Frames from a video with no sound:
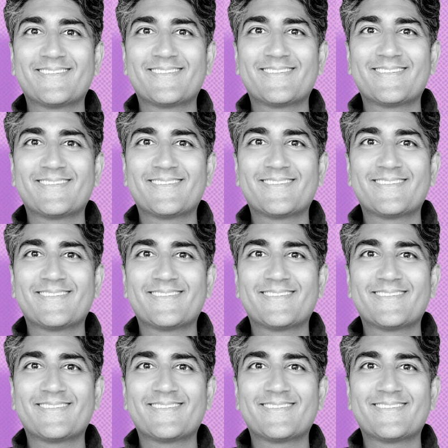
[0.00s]

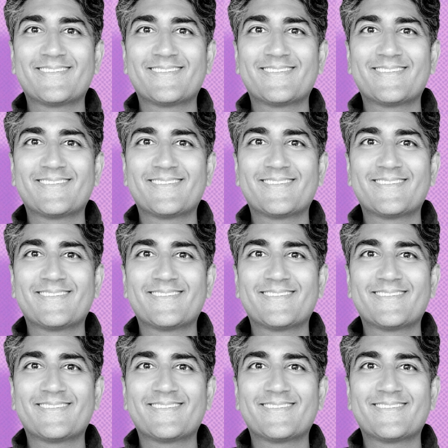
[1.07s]

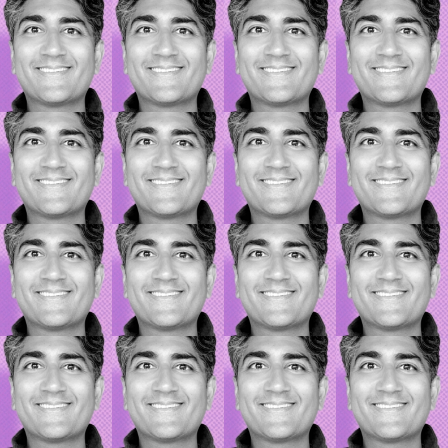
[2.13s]

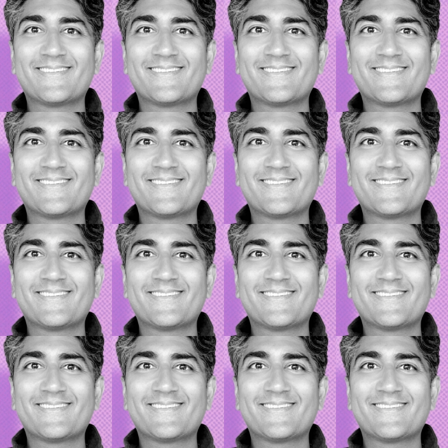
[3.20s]

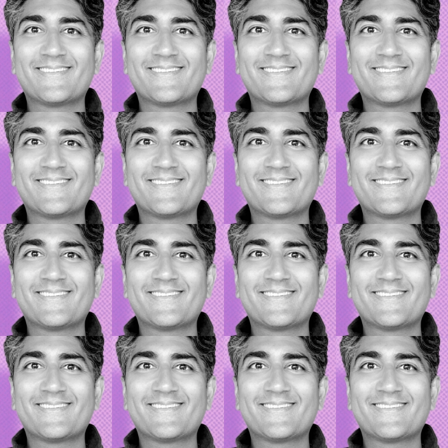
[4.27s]

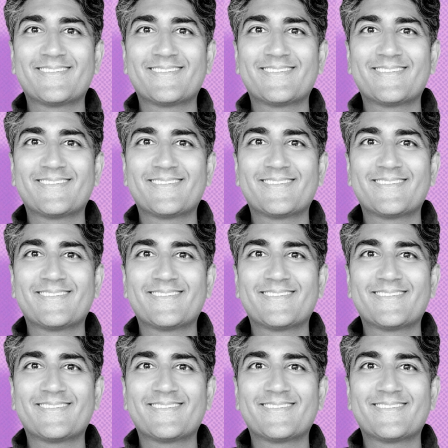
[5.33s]

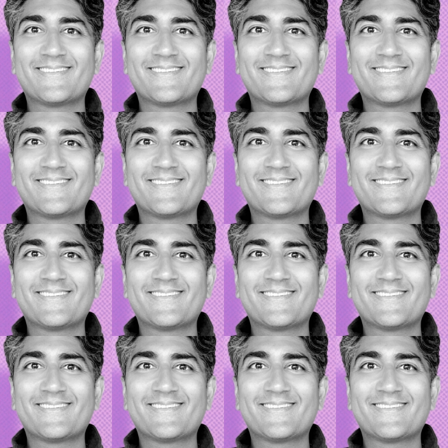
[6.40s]

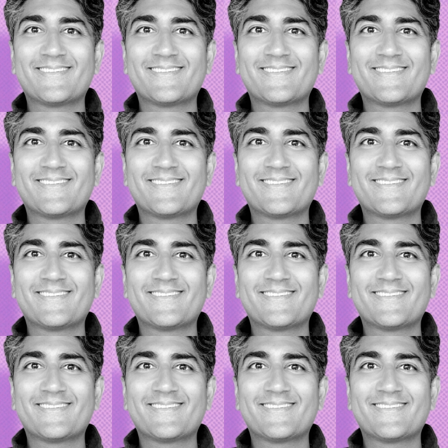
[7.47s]
This is a still picture; no speech is visible.